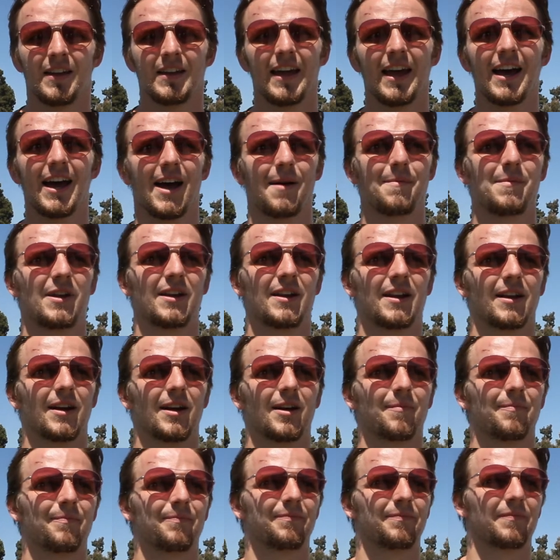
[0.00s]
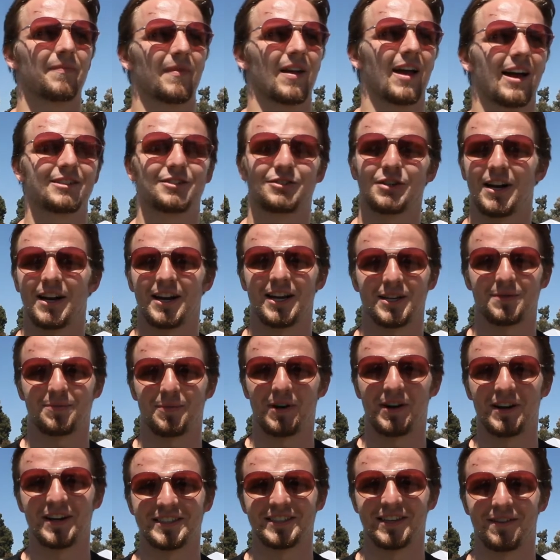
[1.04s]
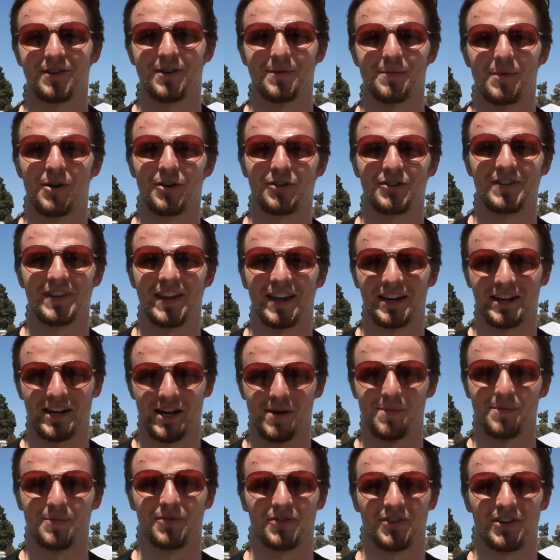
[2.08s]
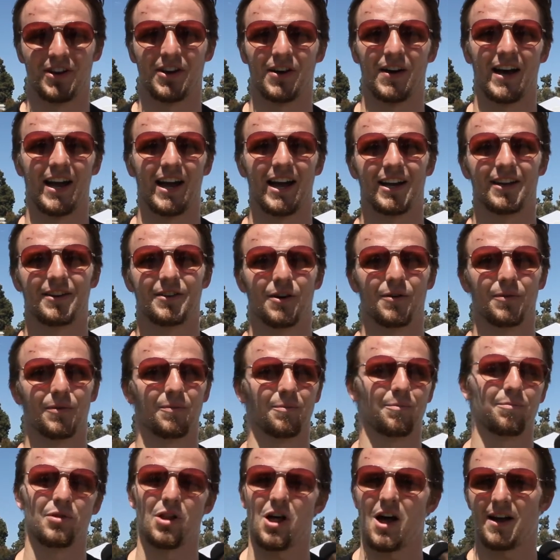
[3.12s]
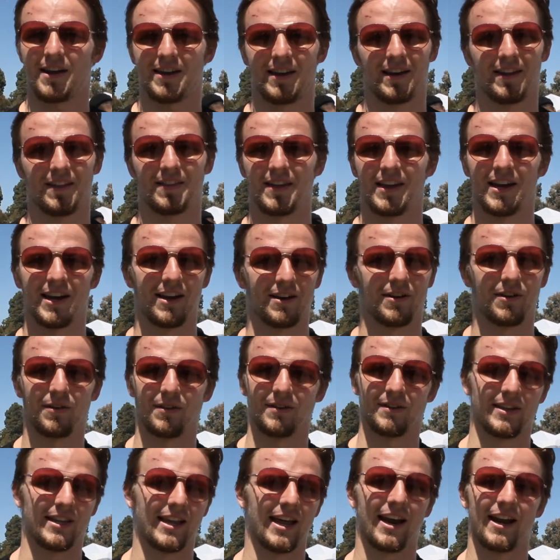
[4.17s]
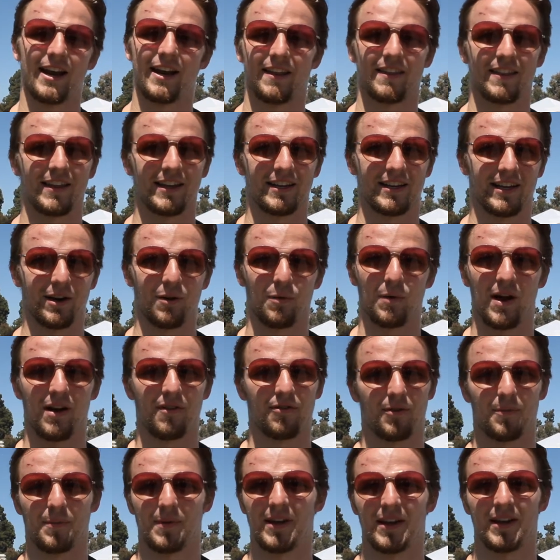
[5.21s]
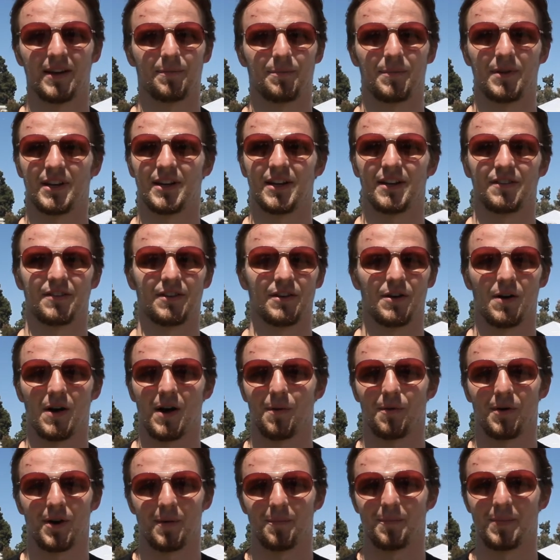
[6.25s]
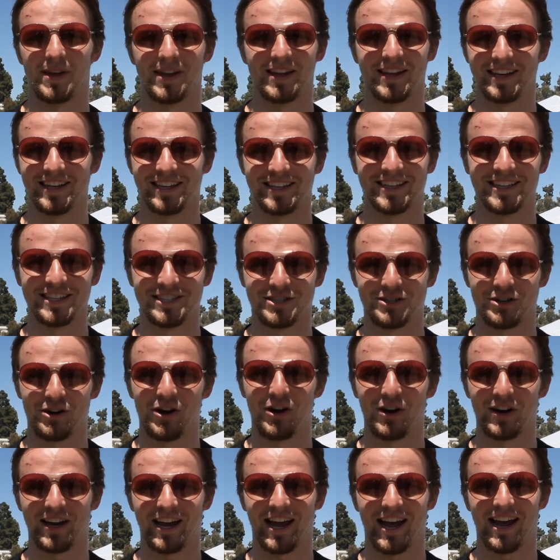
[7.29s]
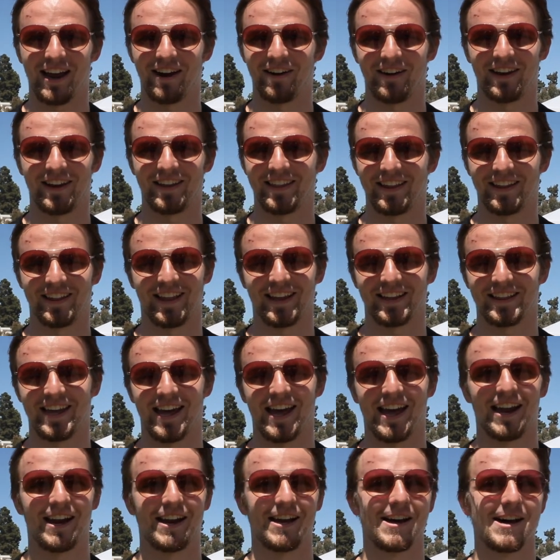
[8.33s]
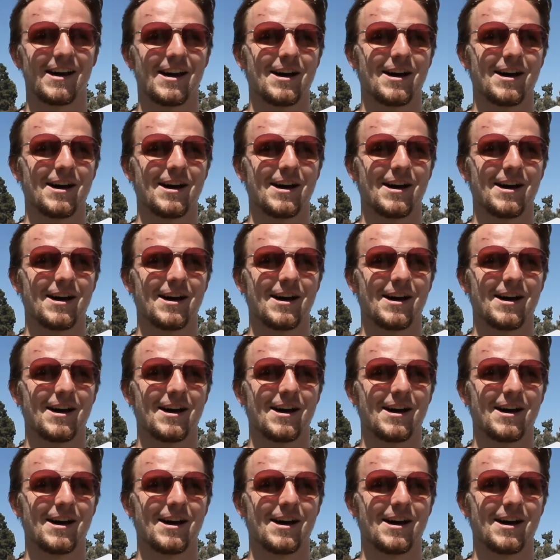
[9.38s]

Yeah, I mean, um, I try and experience every emotion that comes. You know, I, I, don't block anything. I don't let anything get away from me because you know I want to be the strong guy or anything like that.